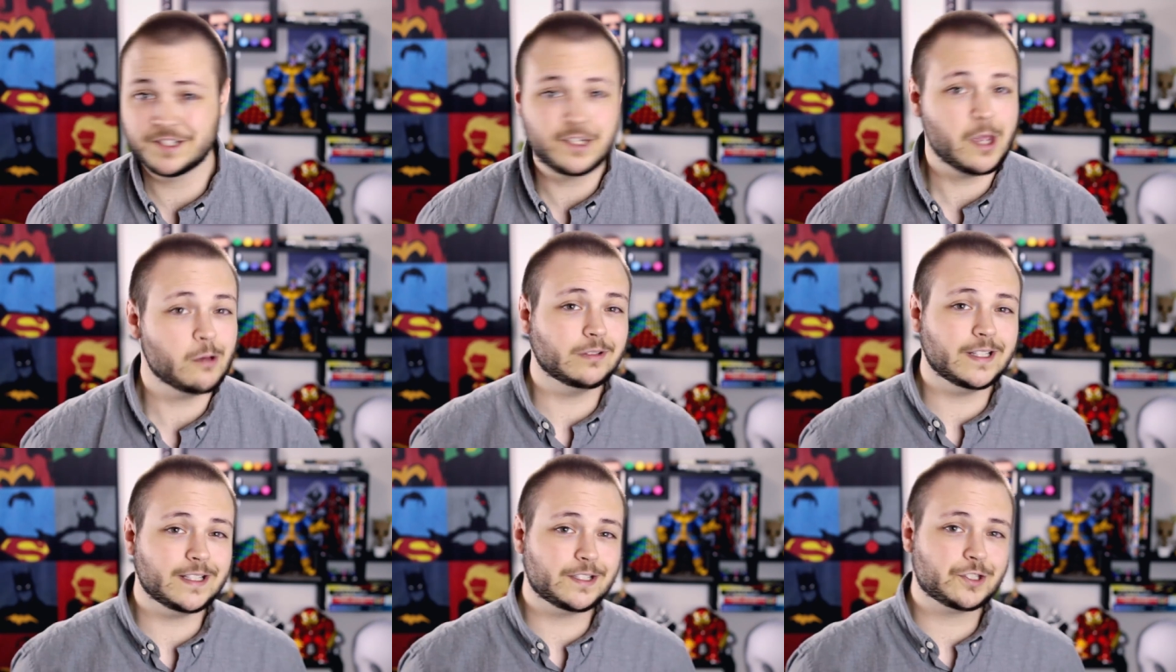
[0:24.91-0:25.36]

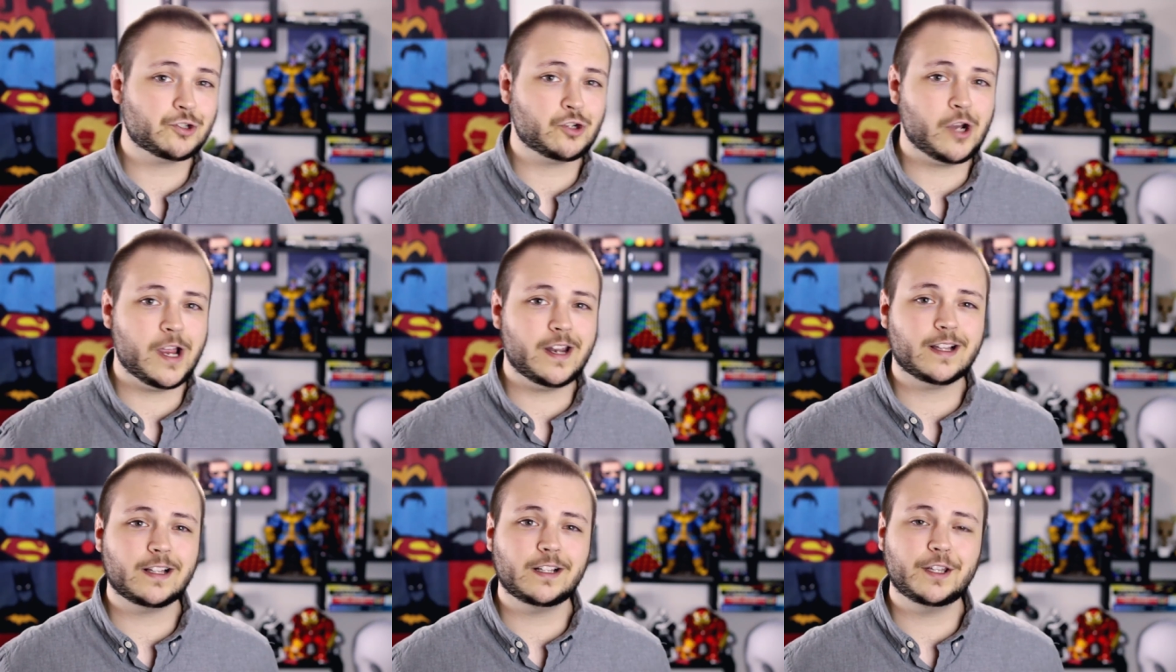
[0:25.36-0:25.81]
So let's
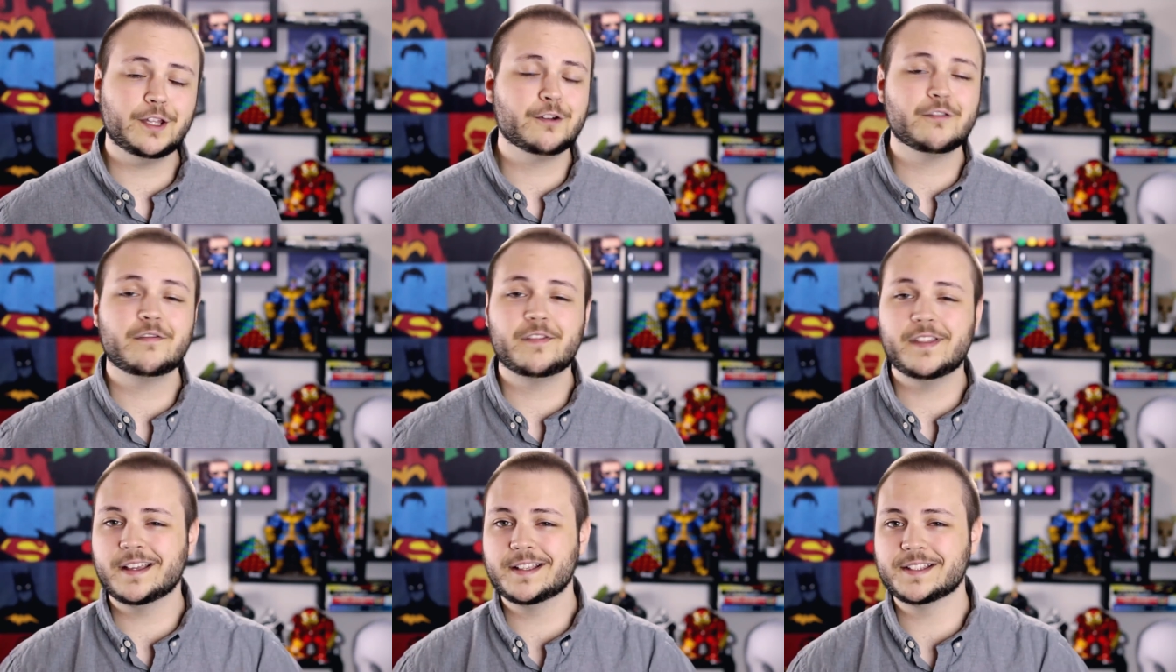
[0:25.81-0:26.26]
try to
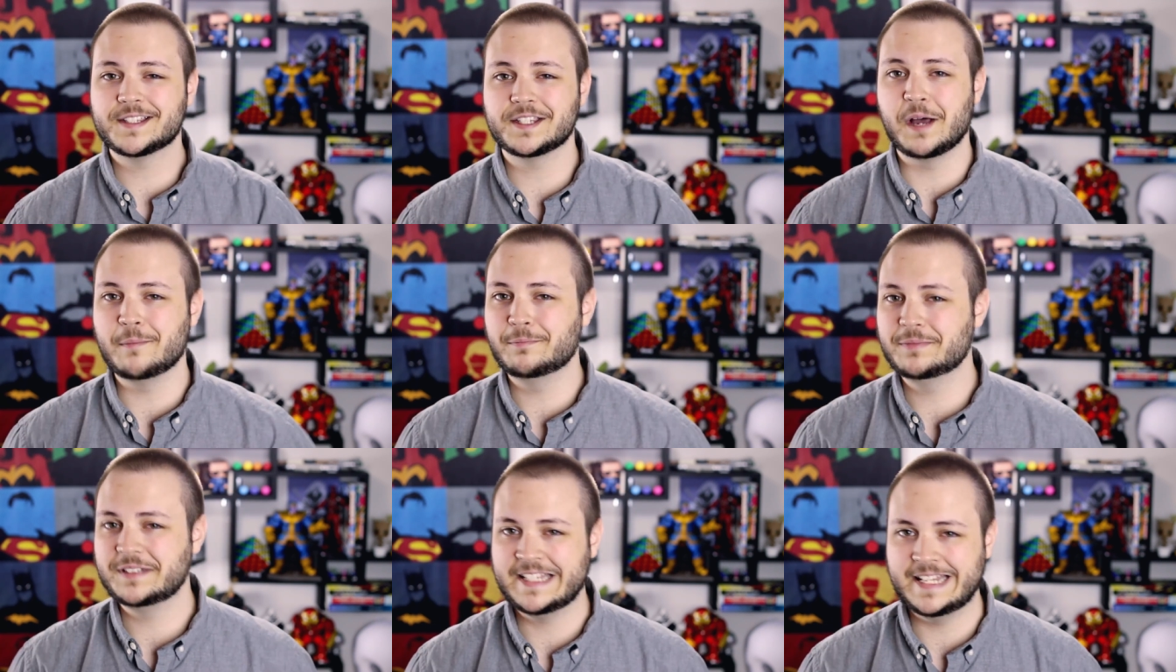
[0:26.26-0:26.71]
clear things
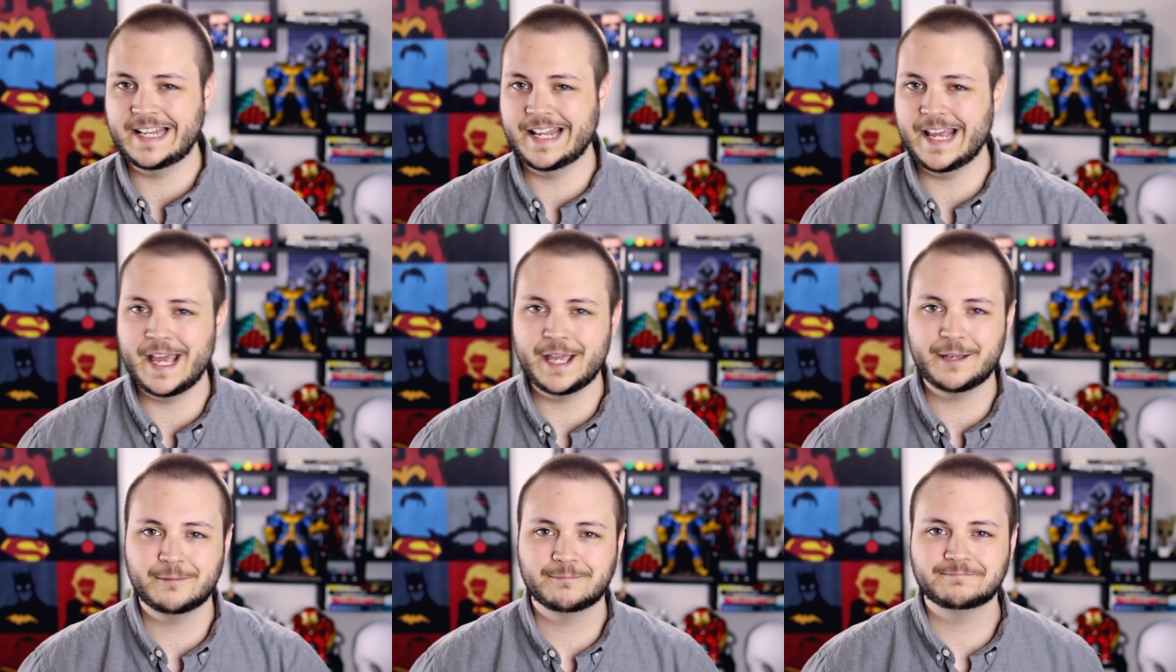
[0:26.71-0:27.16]
up
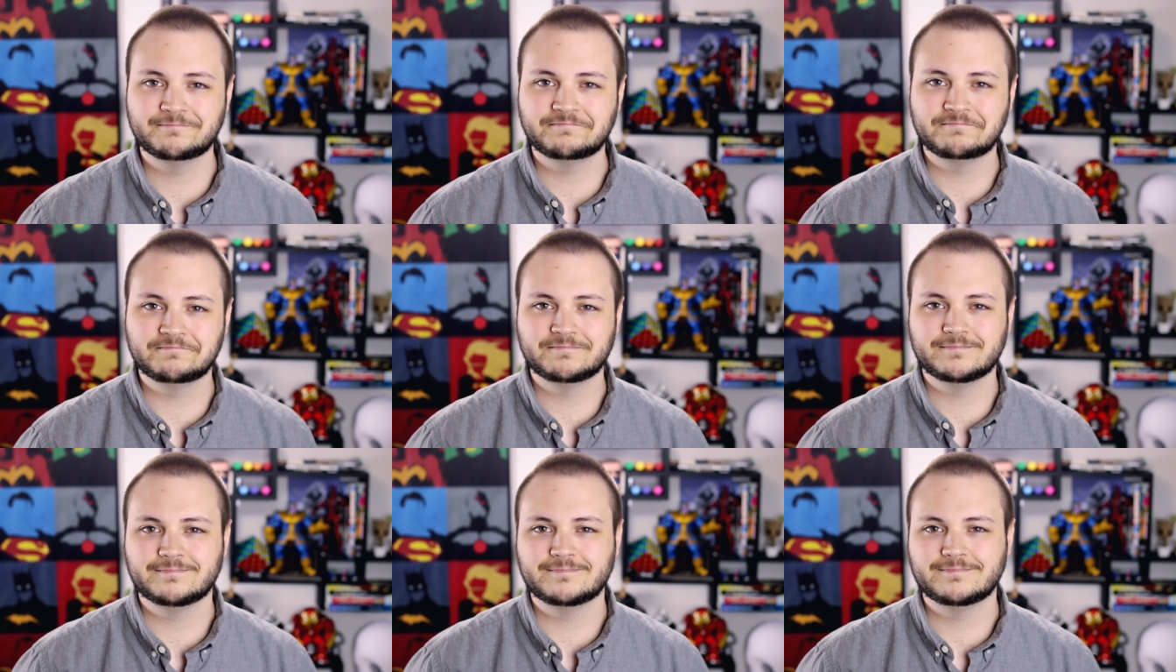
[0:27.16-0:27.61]

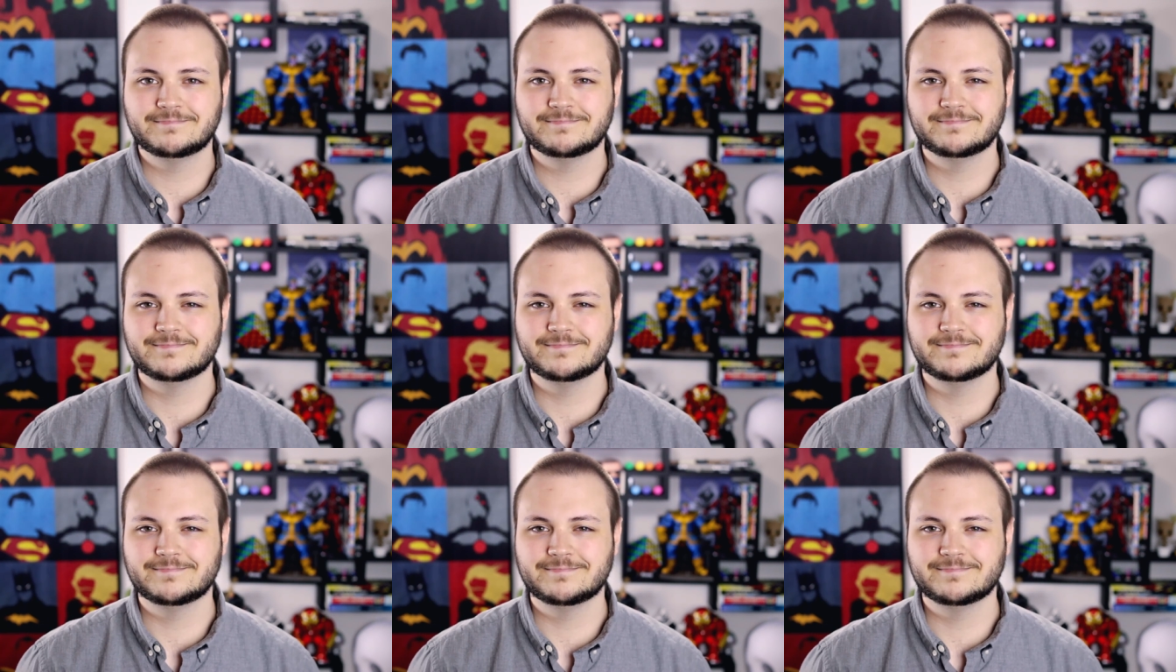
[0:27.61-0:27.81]
today.